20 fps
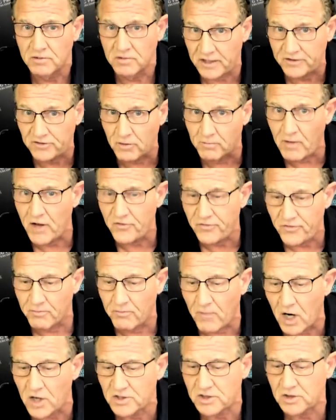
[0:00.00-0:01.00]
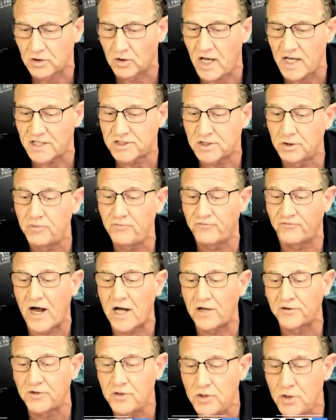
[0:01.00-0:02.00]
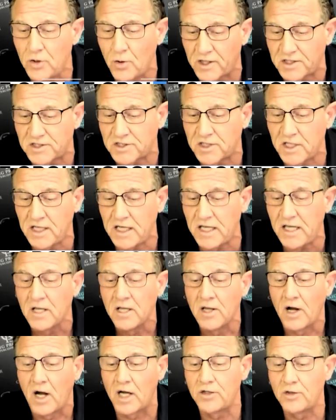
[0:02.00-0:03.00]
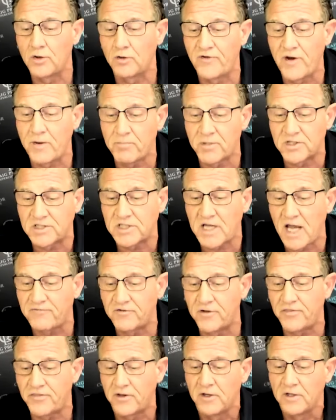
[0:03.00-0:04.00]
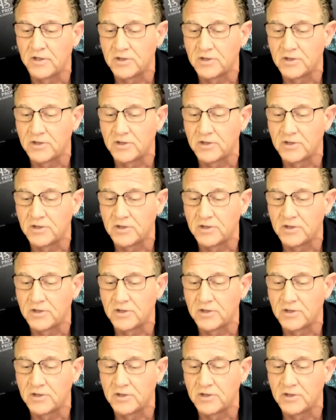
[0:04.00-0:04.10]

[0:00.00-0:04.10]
like the month, March lawsuit filed in New York City on November 7th,